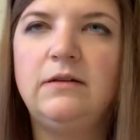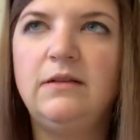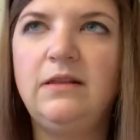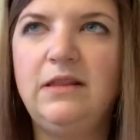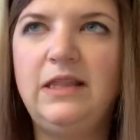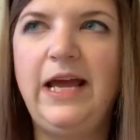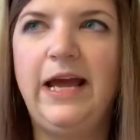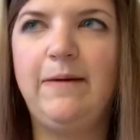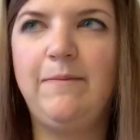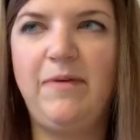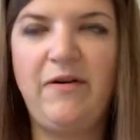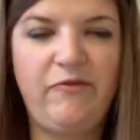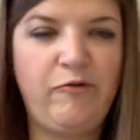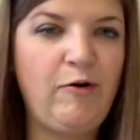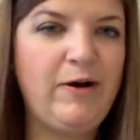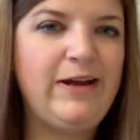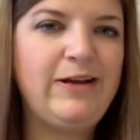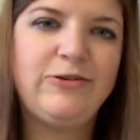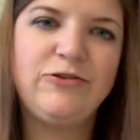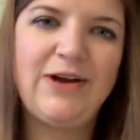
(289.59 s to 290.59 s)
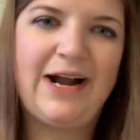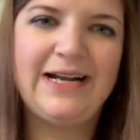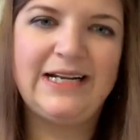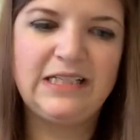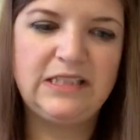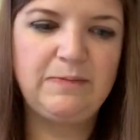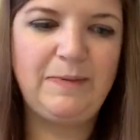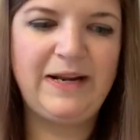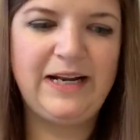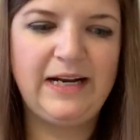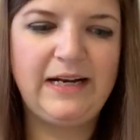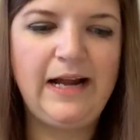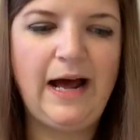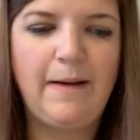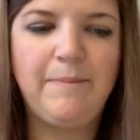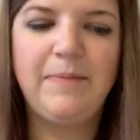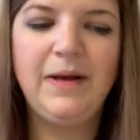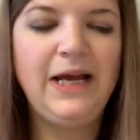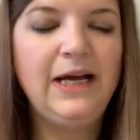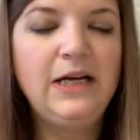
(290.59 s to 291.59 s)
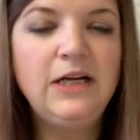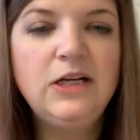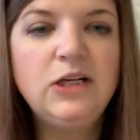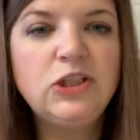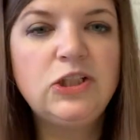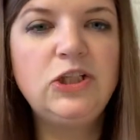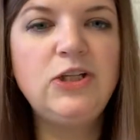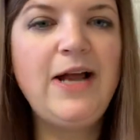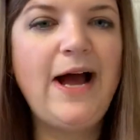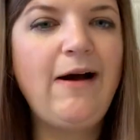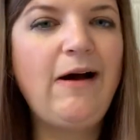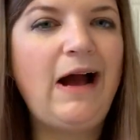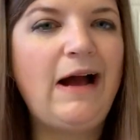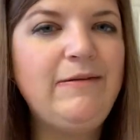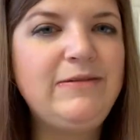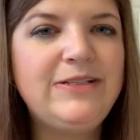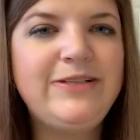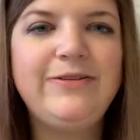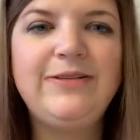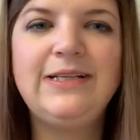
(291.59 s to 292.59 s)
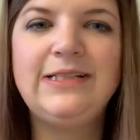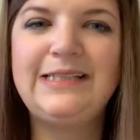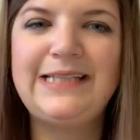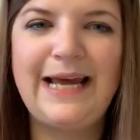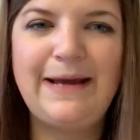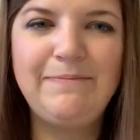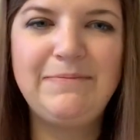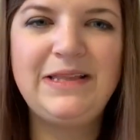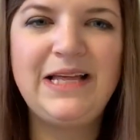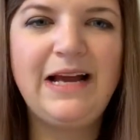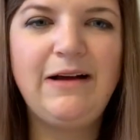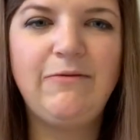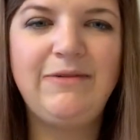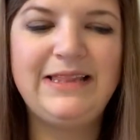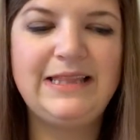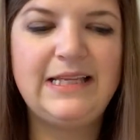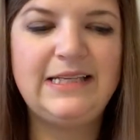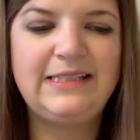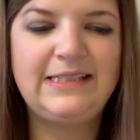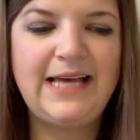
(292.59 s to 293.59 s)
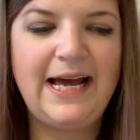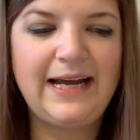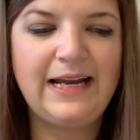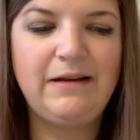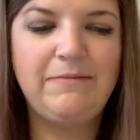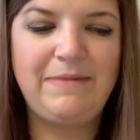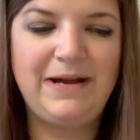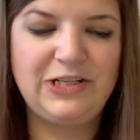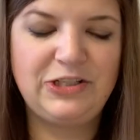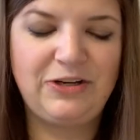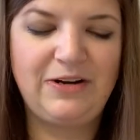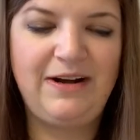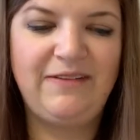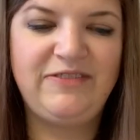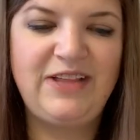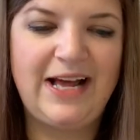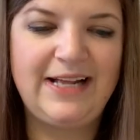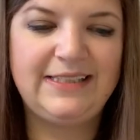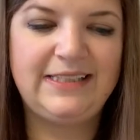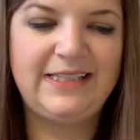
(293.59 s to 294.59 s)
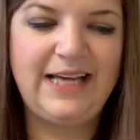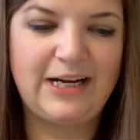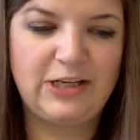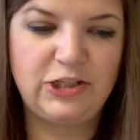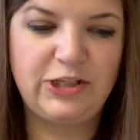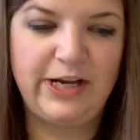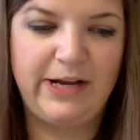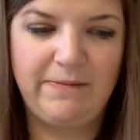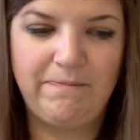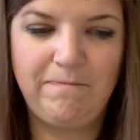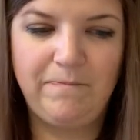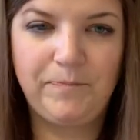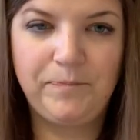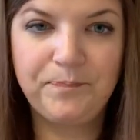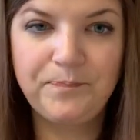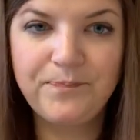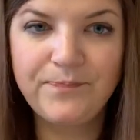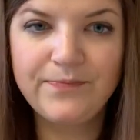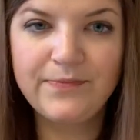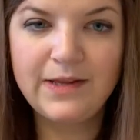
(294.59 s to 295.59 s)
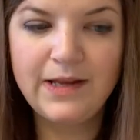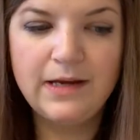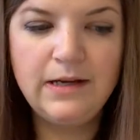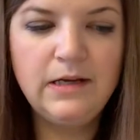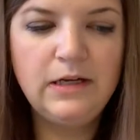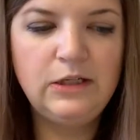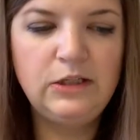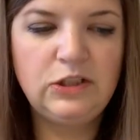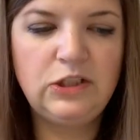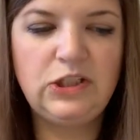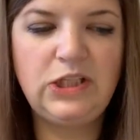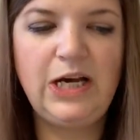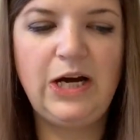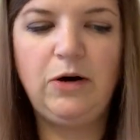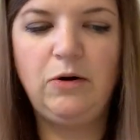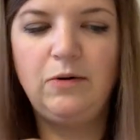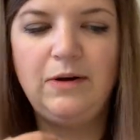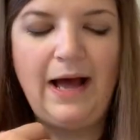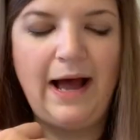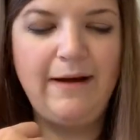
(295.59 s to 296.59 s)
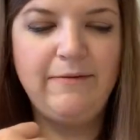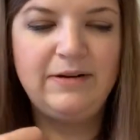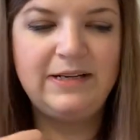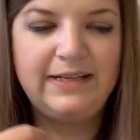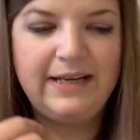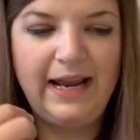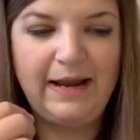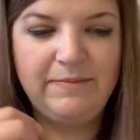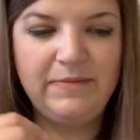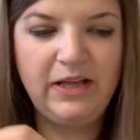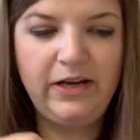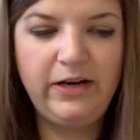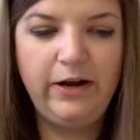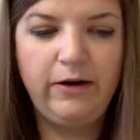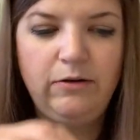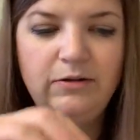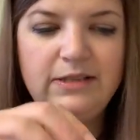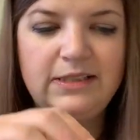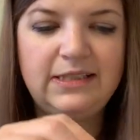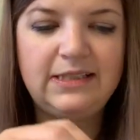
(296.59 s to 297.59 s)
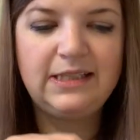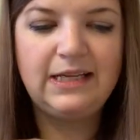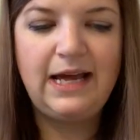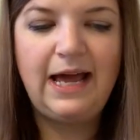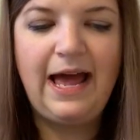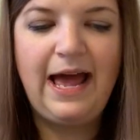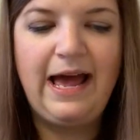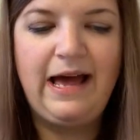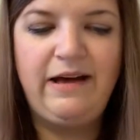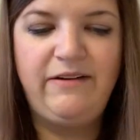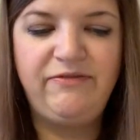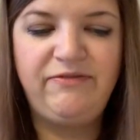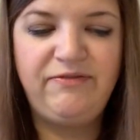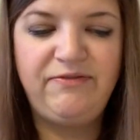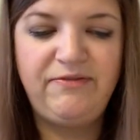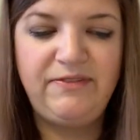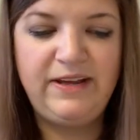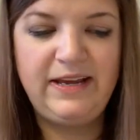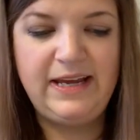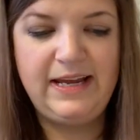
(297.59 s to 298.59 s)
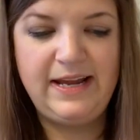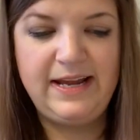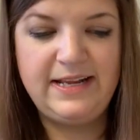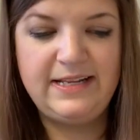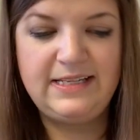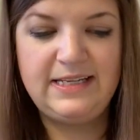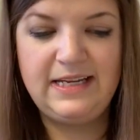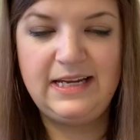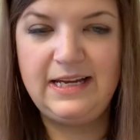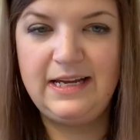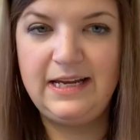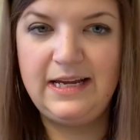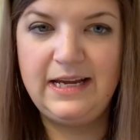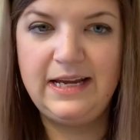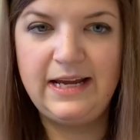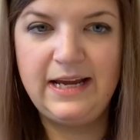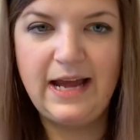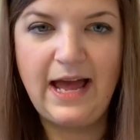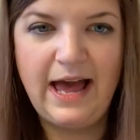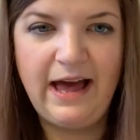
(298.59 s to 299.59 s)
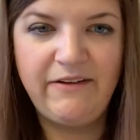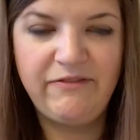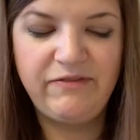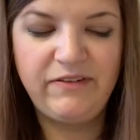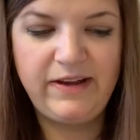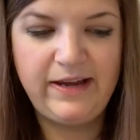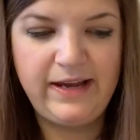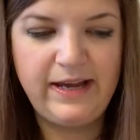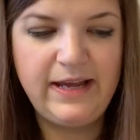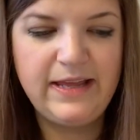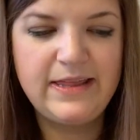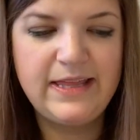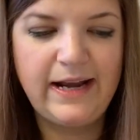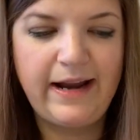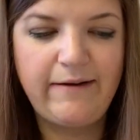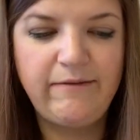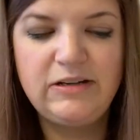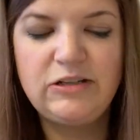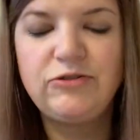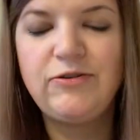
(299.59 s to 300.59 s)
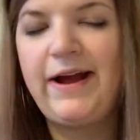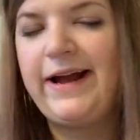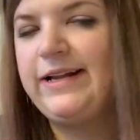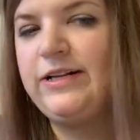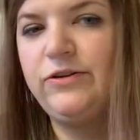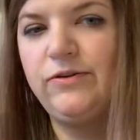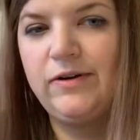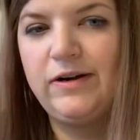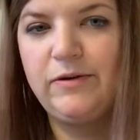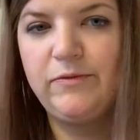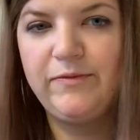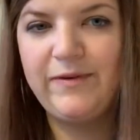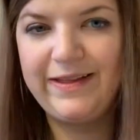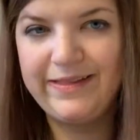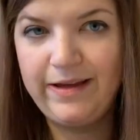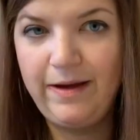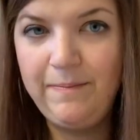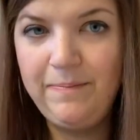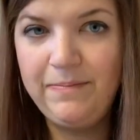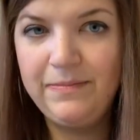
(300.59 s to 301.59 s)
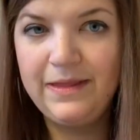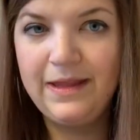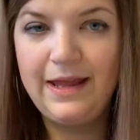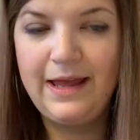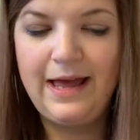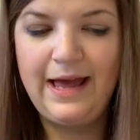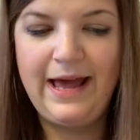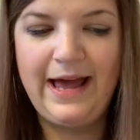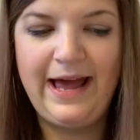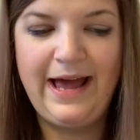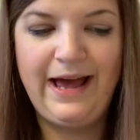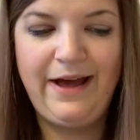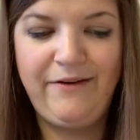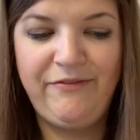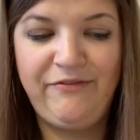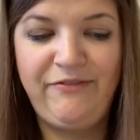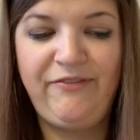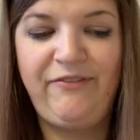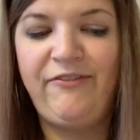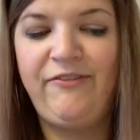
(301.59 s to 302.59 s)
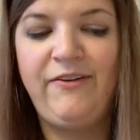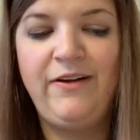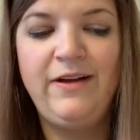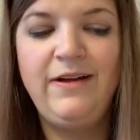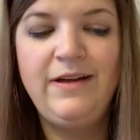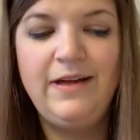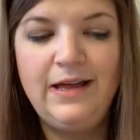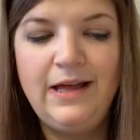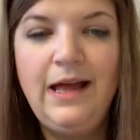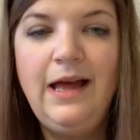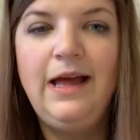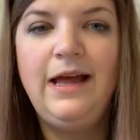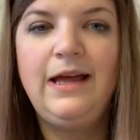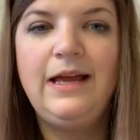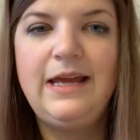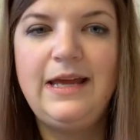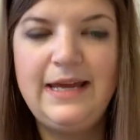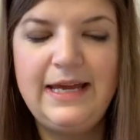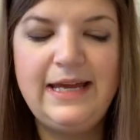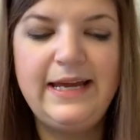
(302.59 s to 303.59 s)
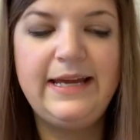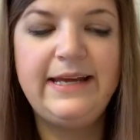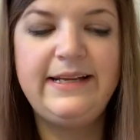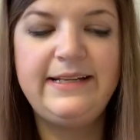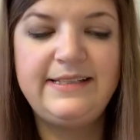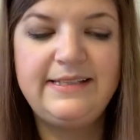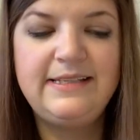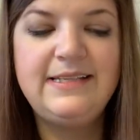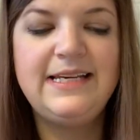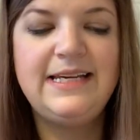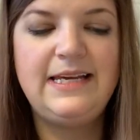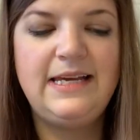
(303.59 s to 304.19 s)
thing before you try to speed it up. So now I would do the same thing with the second measure of that section. So I would name the notes, F, E, D, E, F, E, then I would try and do it in rhythm. F, E, D,